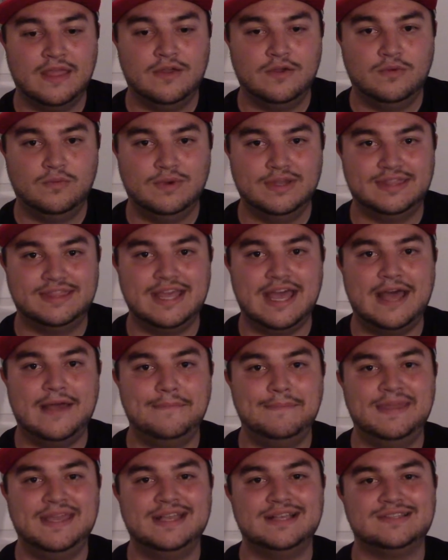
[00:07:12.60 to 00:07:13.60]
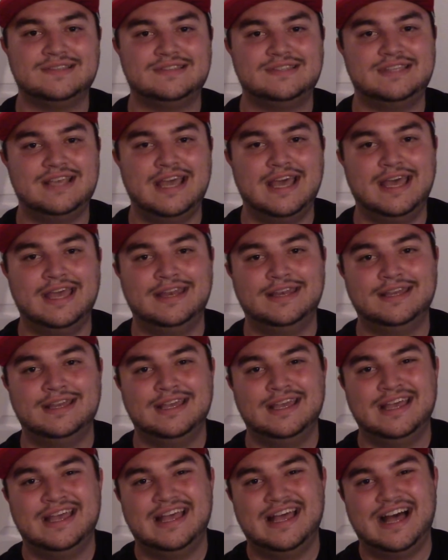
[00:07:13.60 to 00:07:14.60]
with that being said,
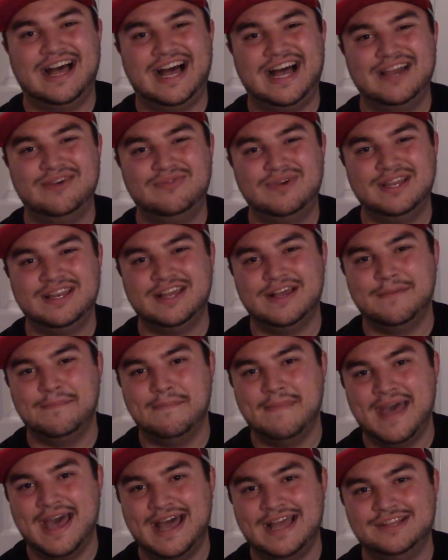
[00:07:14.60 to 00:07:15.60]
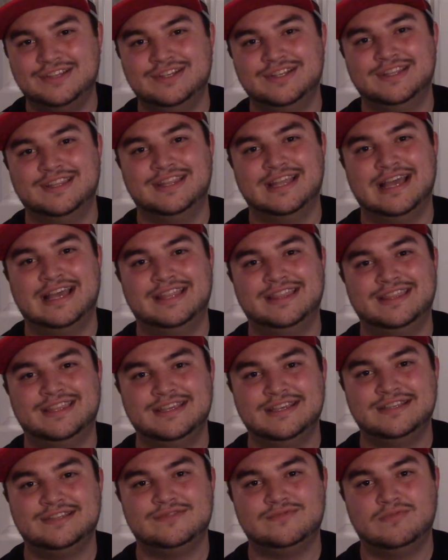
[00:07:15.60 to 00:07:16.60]
I would imagine that
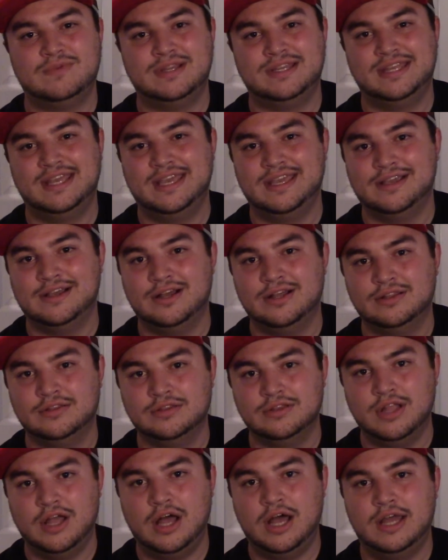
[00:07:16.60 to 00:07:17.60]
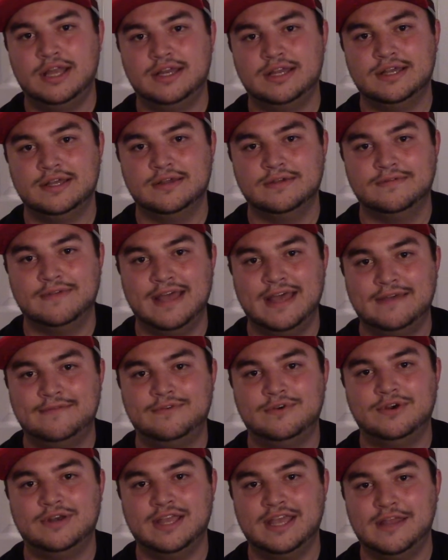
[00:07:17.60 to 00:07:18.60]
this would take a lot of
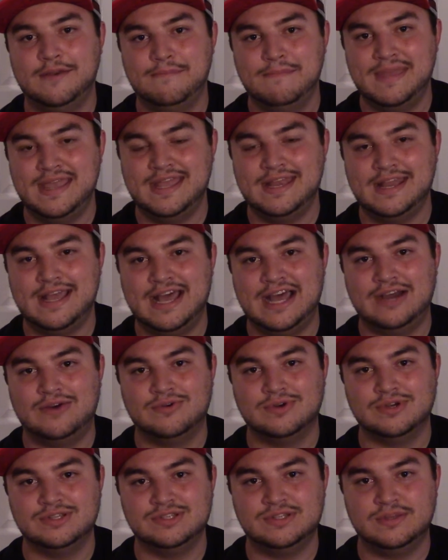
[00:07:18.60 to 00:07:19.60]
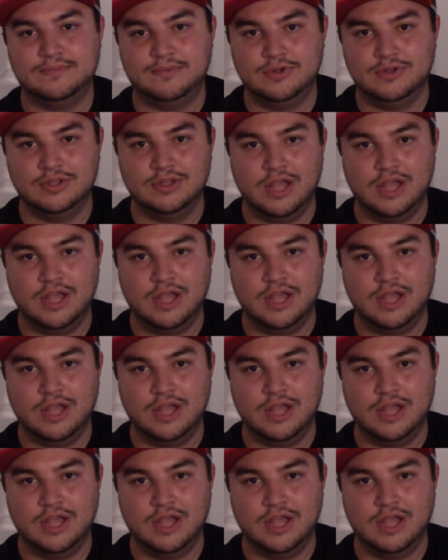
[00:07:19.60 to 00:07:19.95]
effort and man hours to pull